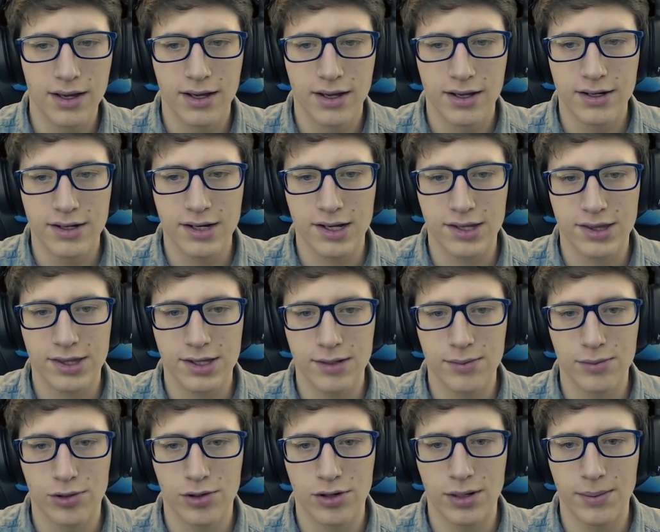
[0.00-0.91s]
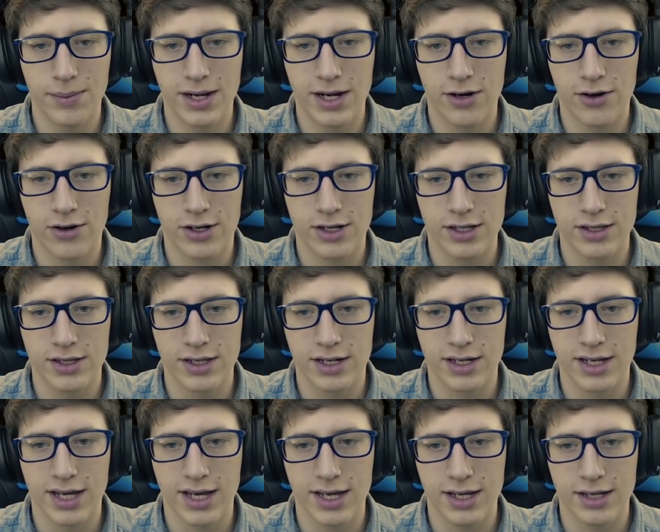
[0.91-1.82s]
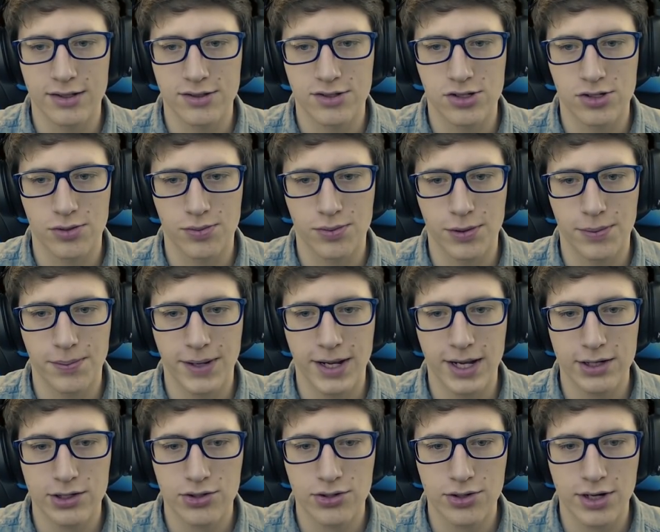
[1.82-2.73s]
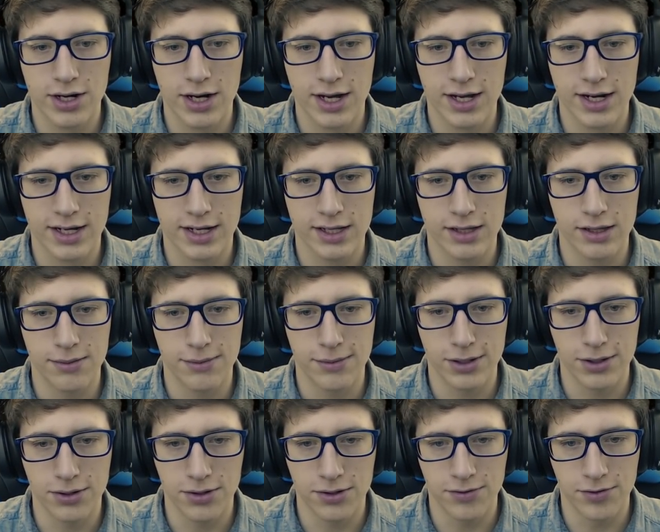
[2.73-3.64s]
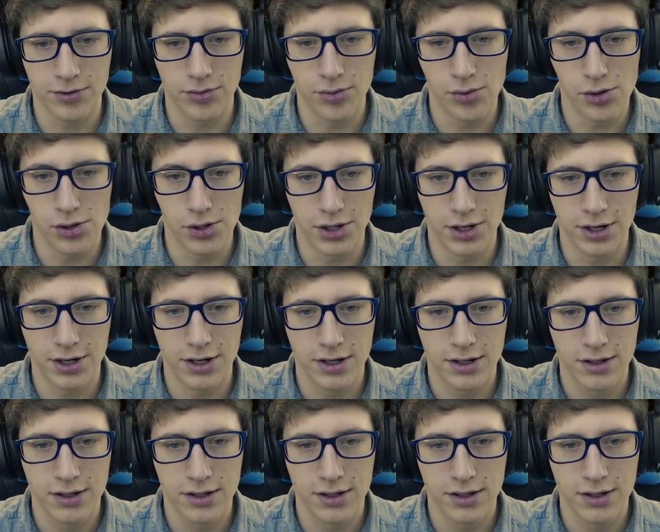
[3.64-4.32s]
Nothing more American than getting super patriotic in the middle of a war.